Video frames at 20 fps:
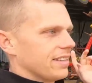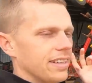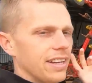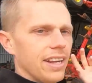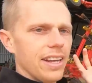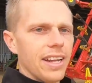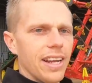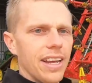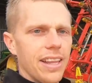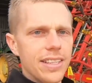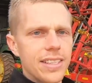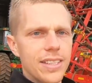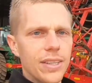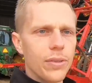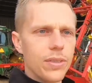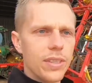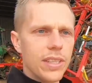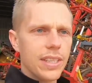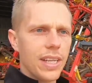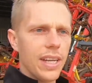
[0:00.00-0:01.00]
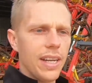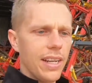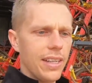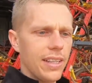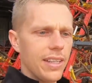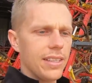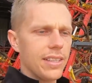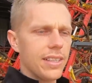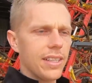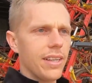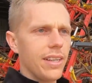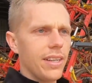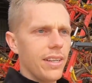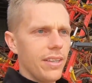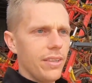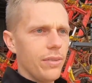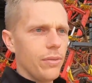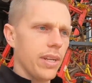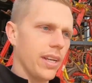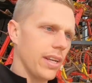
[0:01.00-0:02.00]
Need to get this all disconnected
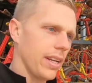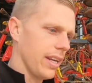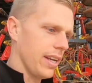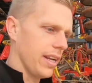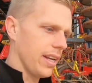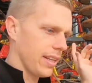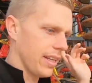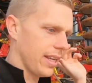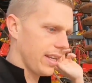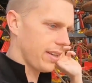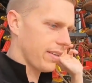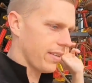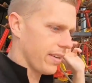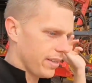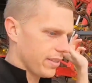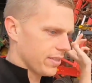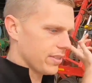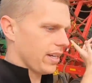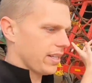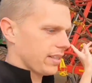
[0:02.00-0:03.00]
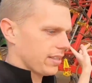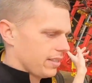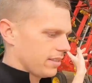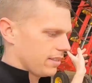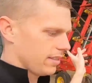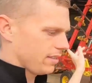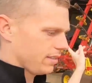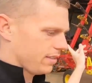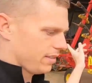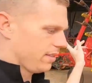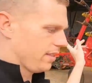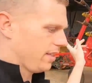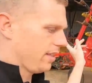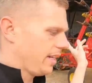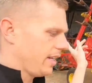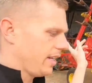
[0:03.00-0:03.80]
so we can connect that green tractor, the